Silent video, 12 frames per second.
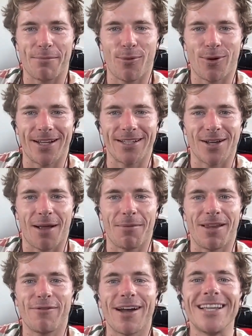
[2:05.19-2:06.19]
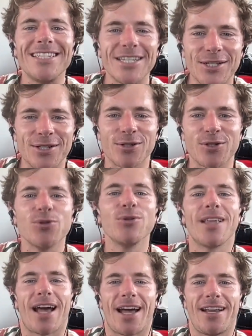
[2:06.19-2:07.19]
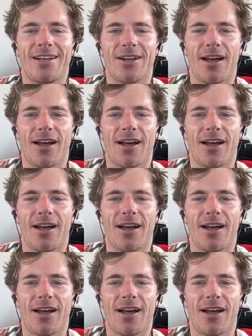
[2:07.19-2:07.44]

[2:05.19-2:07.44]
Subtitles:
point in time that if I didn't do that,